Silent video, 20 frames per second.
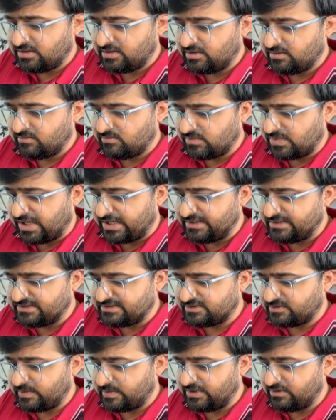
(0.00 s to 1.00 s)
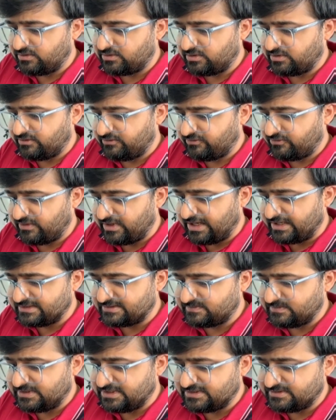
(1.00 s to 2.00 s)
minus square root of
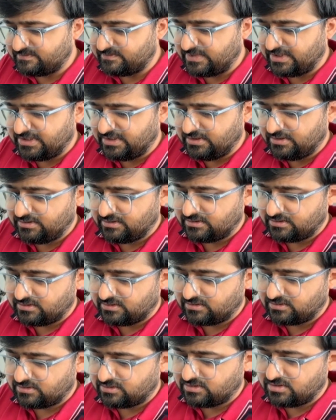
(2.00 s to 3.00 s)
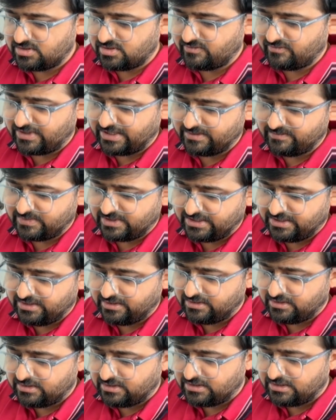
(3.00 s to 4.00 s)
x plus b divide by
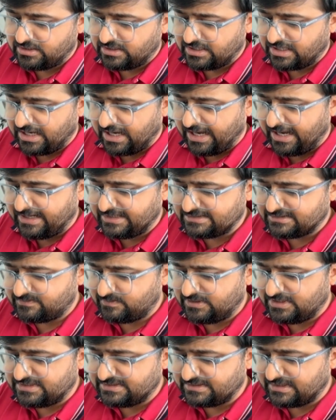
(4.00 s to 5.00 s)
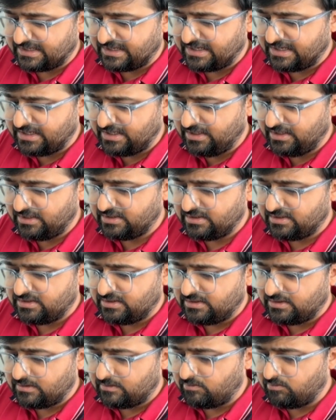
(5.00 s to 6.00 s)
x plus a
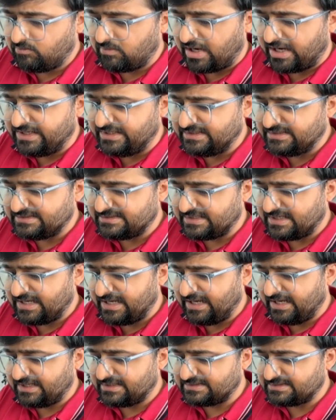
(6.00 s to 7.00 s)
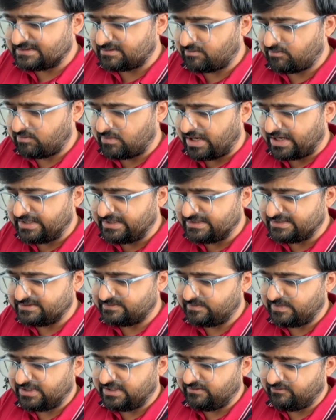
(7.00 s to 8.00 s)
minus x minus
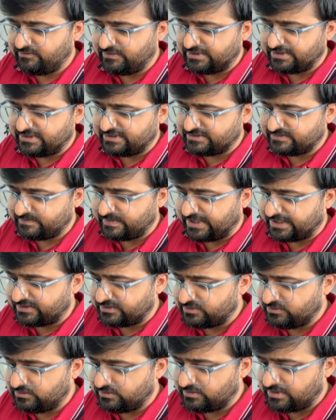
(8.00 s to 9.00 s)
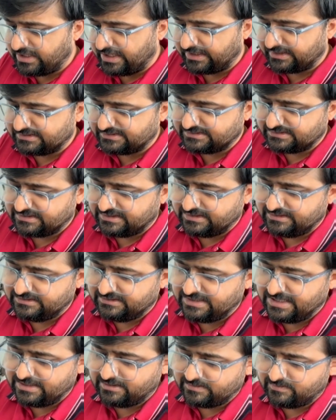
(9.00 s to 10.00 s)
b with respect to x,
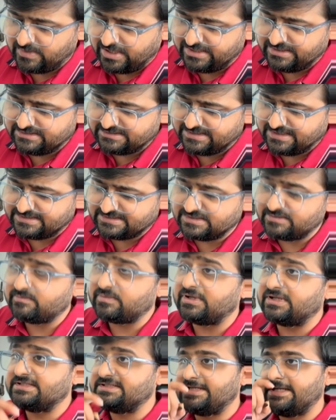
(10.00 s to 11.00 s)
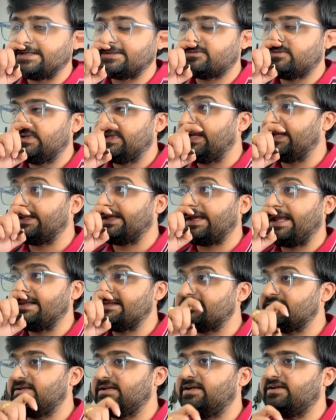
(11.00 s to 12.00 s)
and that minus x and plus x will get
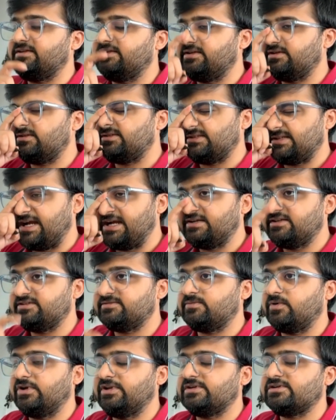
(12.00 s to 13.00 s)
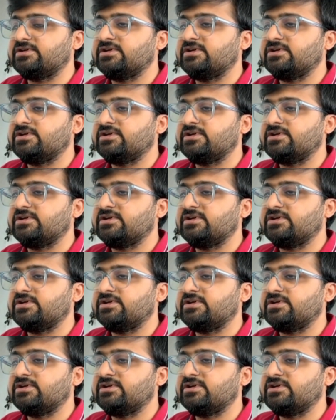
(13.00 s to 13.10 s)
cancelled at this point.